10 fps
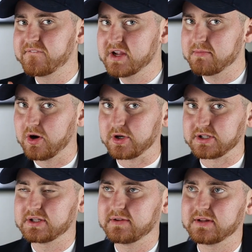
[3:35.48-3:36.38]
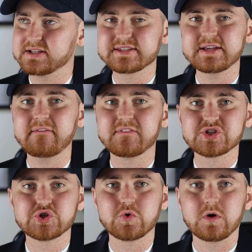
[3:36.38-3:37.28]
Think about it. Let's say
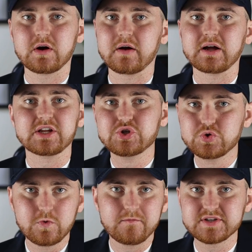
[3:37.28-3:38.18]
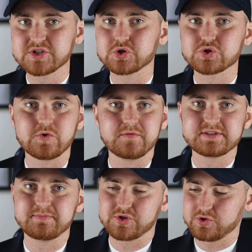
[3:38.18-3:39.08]
that you are a new visitor to
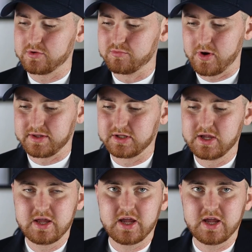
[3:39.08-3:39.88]
this particular brand